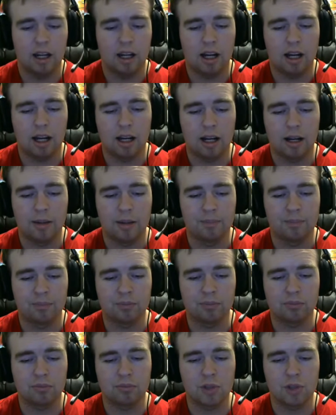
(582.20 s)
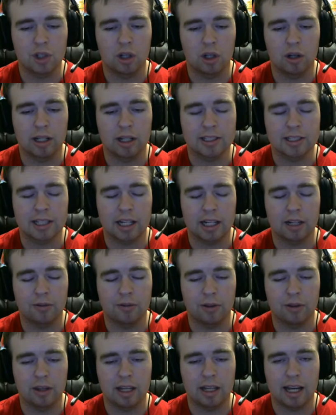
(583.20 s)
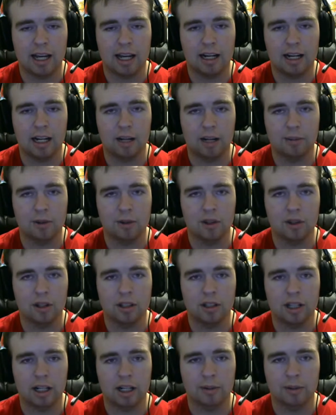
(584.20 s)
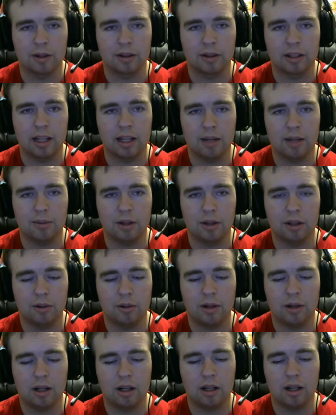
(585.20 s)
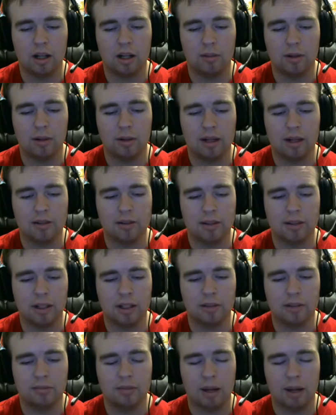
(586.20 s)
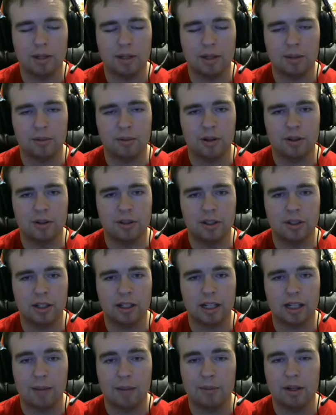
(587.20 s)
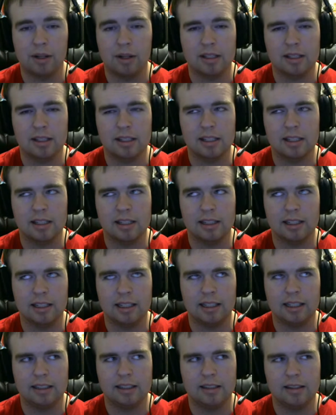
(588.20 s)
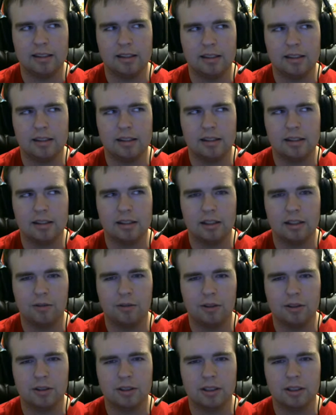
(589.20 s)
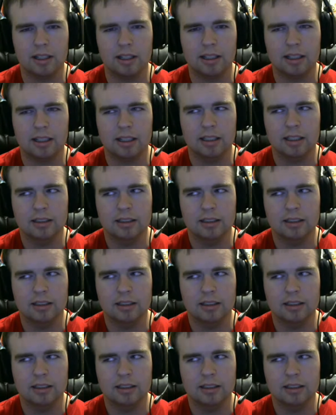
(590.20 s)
So excited for that, and I'll be sure to talk about that. But otherwise, I'm Temperistic. I'm going to sneeze, it feels like.